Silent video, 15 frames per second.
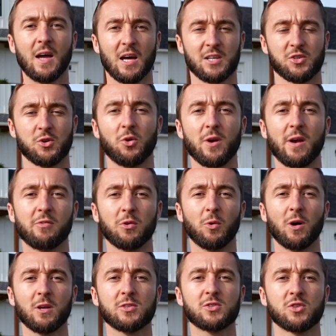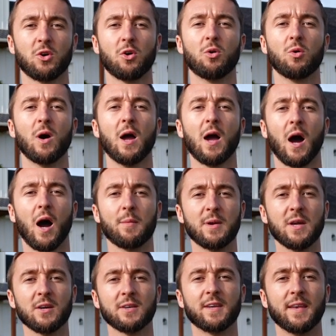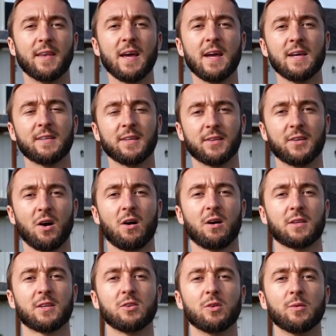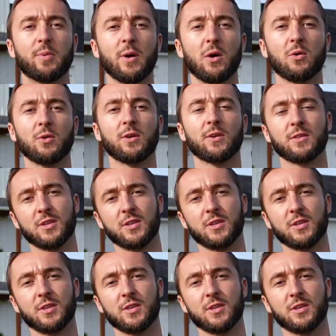How's it going everyone? So I'm here today to talk to you about